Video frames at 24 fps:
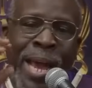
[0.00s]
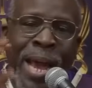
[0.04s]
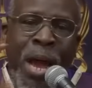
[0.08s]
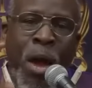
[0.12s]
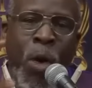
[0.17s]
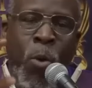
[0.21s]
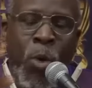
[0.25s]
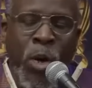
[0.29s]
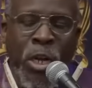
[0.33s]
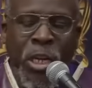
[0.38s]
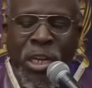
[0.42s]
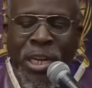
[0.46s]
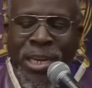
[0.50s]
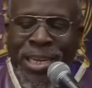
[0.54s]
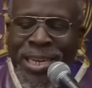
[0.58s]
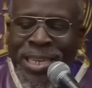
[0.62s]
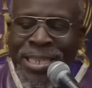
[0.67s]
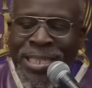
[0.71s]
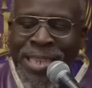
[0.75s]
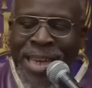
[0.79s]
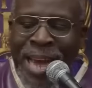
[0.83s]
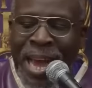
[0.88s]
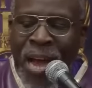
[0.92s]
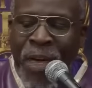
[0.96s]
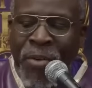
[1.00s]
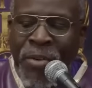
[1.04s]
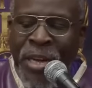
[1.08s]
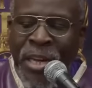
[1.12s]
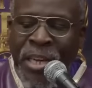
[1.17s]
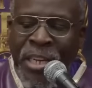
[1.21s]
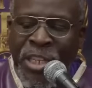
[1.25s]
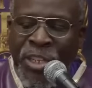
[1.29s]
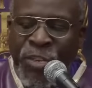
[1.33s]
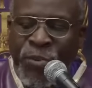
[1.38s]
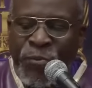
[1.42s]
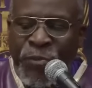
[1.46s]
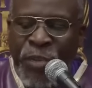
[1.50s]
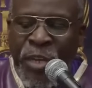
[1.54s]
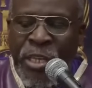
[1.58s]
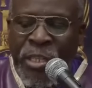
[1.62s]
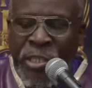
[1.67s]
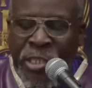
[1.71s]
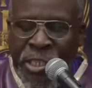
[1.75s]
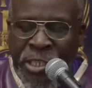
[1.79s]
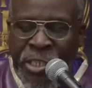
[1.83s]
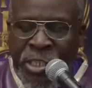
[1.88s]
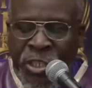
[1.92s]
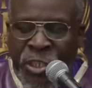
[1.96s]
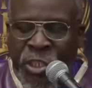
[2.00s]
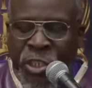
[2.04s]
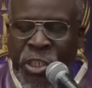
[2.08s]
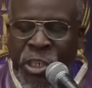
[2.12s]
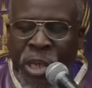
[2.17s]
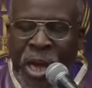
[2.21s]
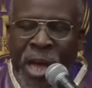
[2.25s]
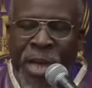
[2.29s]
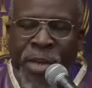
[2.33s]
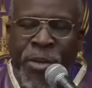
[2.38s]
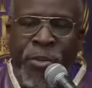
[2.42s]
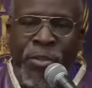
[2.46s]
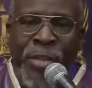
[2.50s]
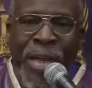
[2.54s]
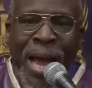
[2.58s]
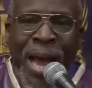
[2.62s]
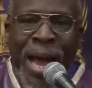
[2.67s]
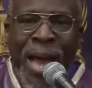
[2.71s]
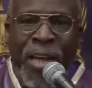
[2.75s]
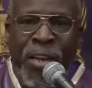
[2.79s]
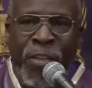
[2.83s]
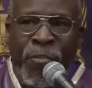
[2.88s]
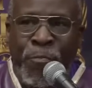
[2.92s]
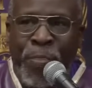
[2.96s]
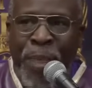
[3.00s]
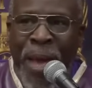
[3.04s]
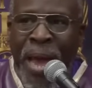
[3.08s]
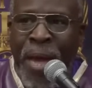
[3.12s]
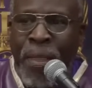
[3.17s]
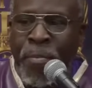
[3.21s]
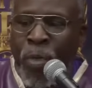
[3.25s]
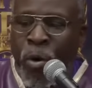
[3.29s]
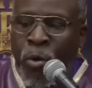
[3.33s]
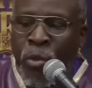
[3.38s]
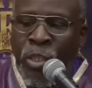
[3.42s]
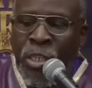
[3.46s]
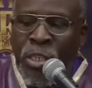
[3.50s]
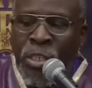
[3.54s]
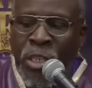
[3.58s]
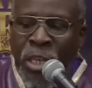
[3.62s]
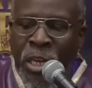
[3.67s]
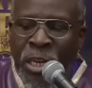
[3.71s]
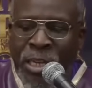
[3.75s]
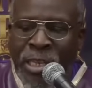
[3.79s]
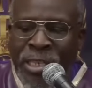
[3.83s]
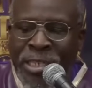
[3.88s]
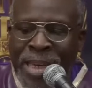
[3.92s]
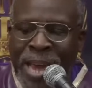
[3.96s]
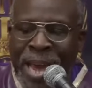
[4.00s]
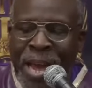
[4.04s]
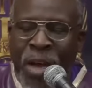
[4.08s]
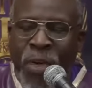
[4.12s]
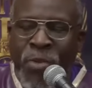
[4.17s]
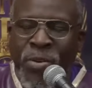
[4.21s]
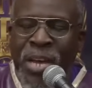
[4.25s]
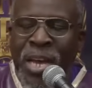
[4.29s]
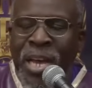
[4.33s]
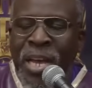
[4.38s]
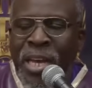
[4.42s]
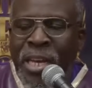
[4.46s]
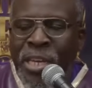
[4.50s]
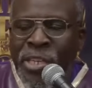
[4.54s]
Now we're looking down at his feet. This is John on the Isle of Patmos. He's looking down.